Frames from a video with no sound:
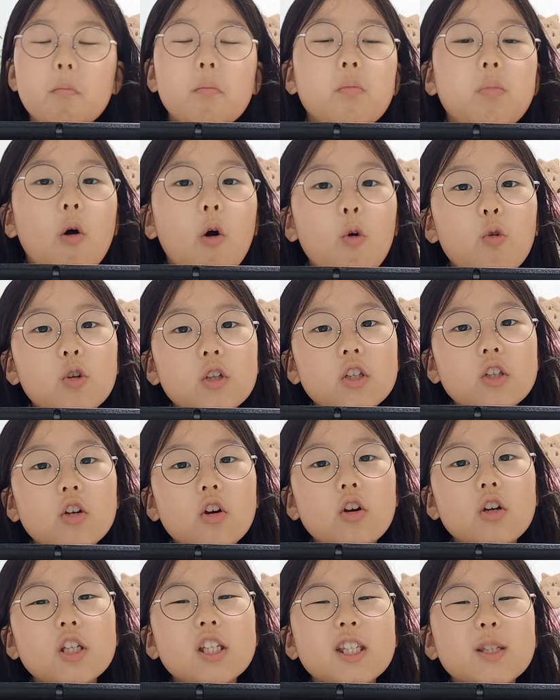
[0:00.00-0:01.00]

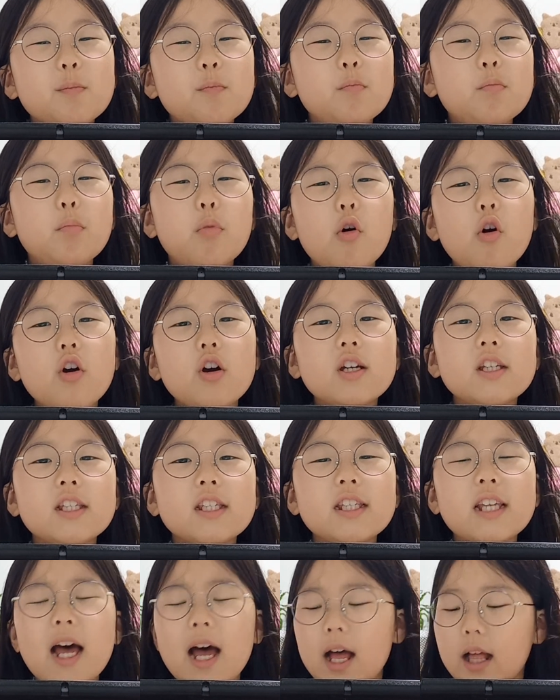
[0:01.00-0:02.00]
Posters,
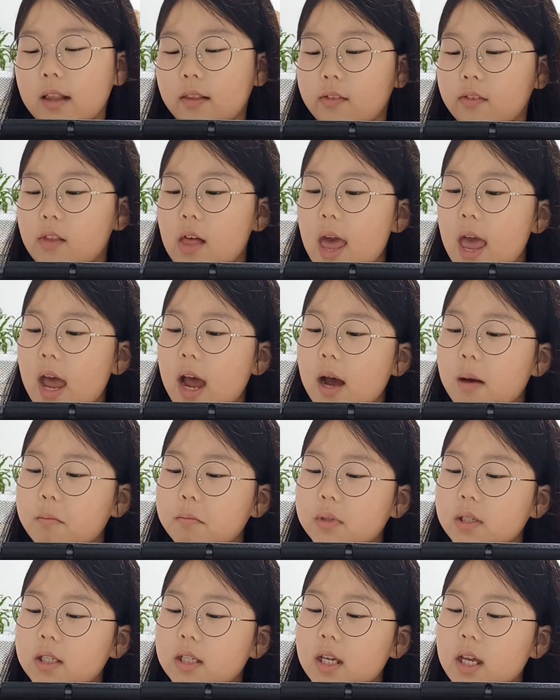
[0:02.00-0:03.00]
books,
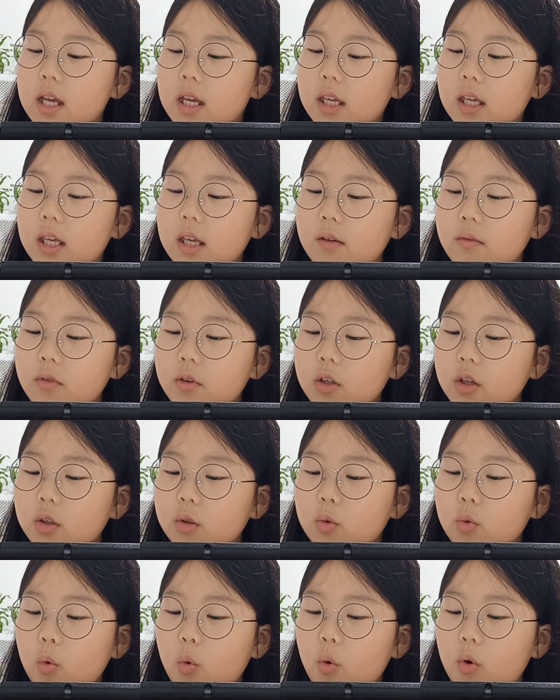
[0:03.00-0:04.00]
lambs, even
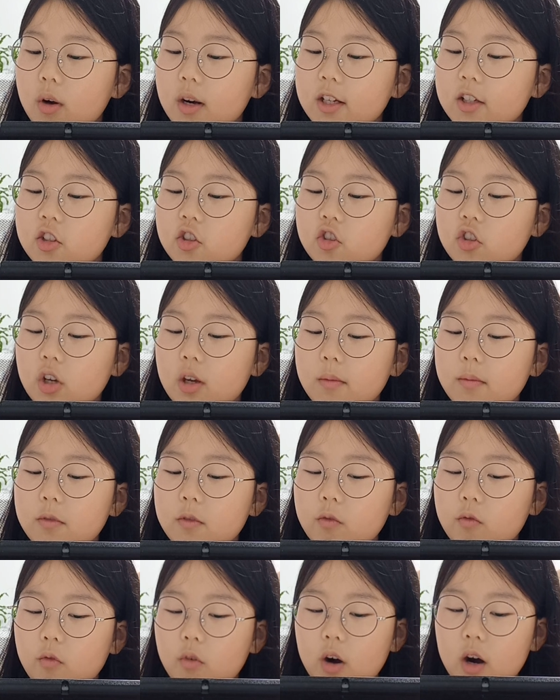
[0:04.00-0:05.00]
a tortoise-shaped
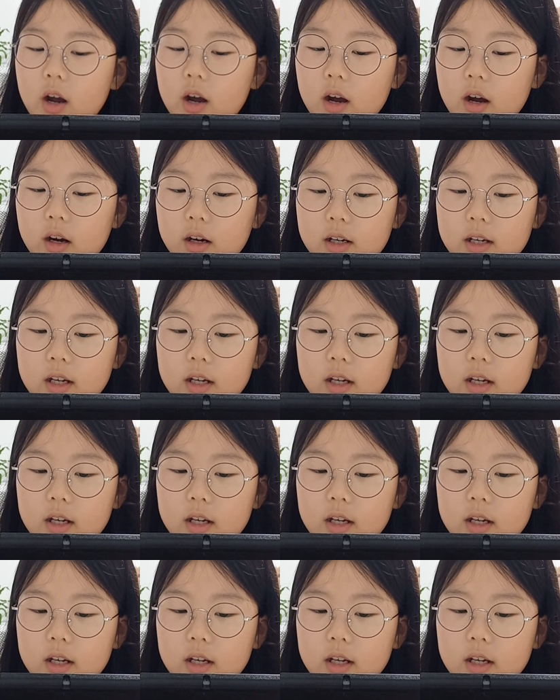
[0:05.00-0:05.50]
rug.